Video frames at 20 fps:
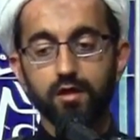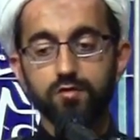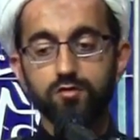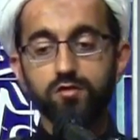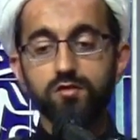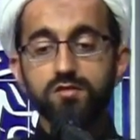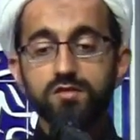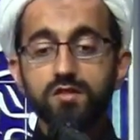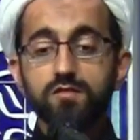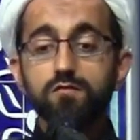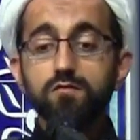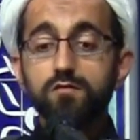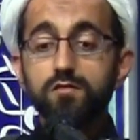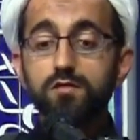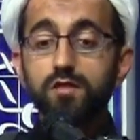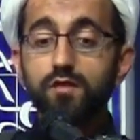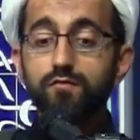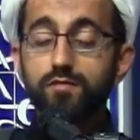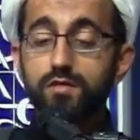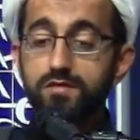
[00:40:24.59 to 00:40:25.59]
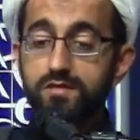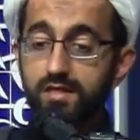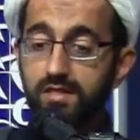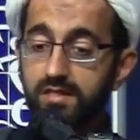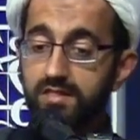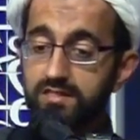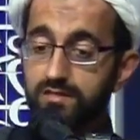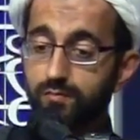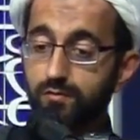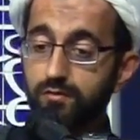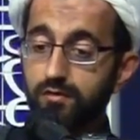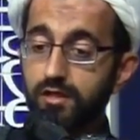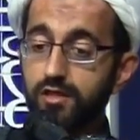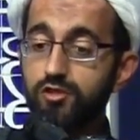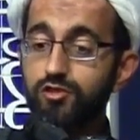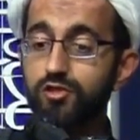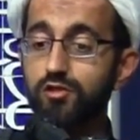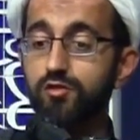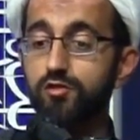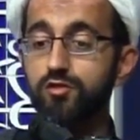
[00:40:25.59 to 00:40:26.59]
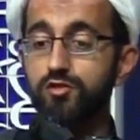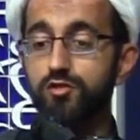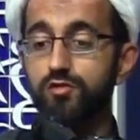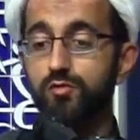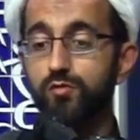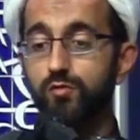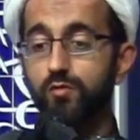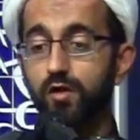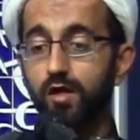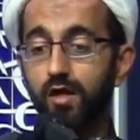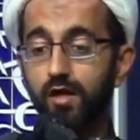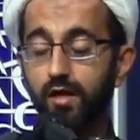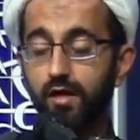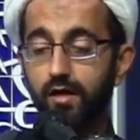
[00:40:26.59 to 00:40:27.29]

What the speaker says: So this gives us an inspiration to